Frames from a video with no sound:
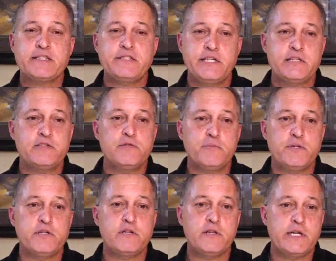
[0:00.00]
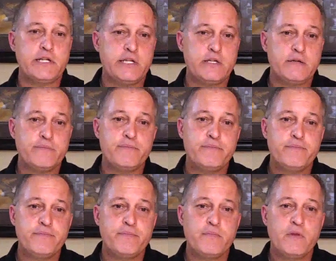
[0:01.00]
seat to a political idea.
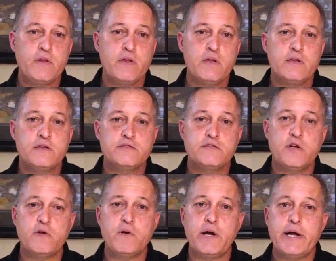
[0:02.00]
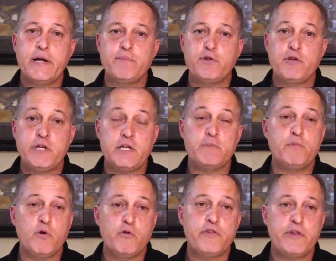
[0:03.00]
So um, you can get them
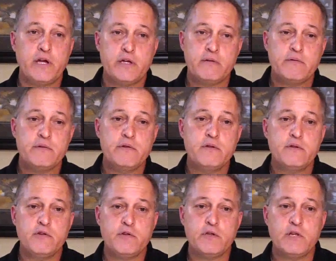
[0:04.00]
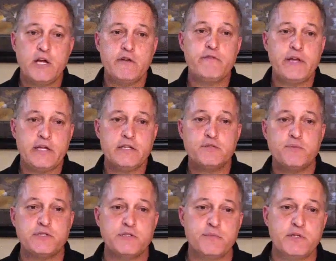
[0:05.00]
both done. You can love and
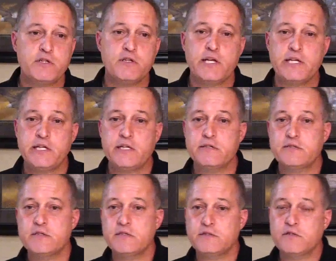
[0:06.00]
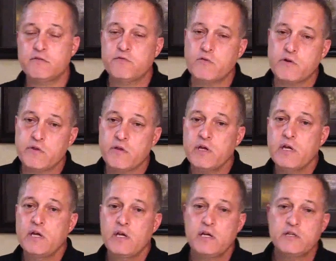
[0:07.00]
express the political ideas and so forth.
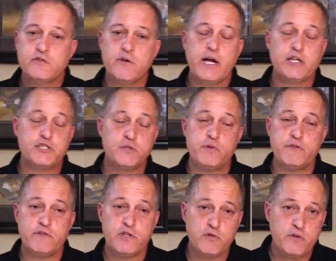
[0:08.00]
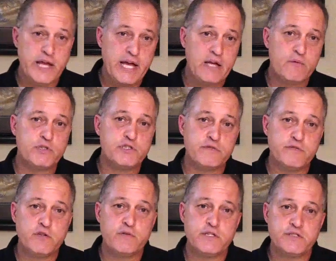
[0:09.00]
So how should we view that? We should
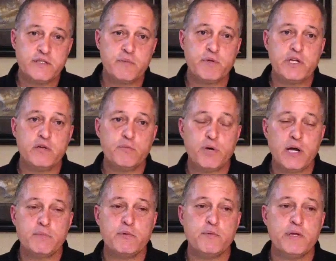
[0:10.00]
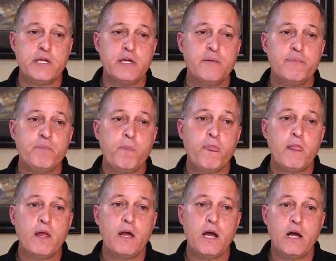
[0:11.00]
view it as somebody who probably,
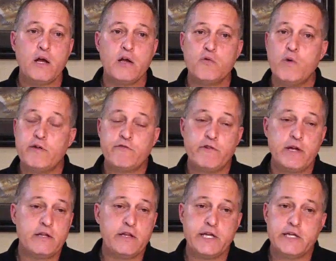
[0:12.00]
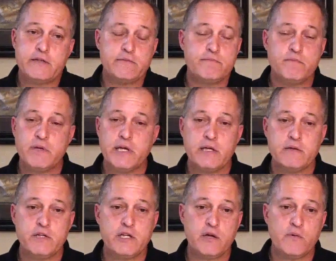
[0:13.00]
uh, quite frankly, and
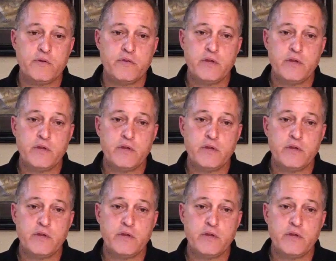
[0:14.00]
and you know with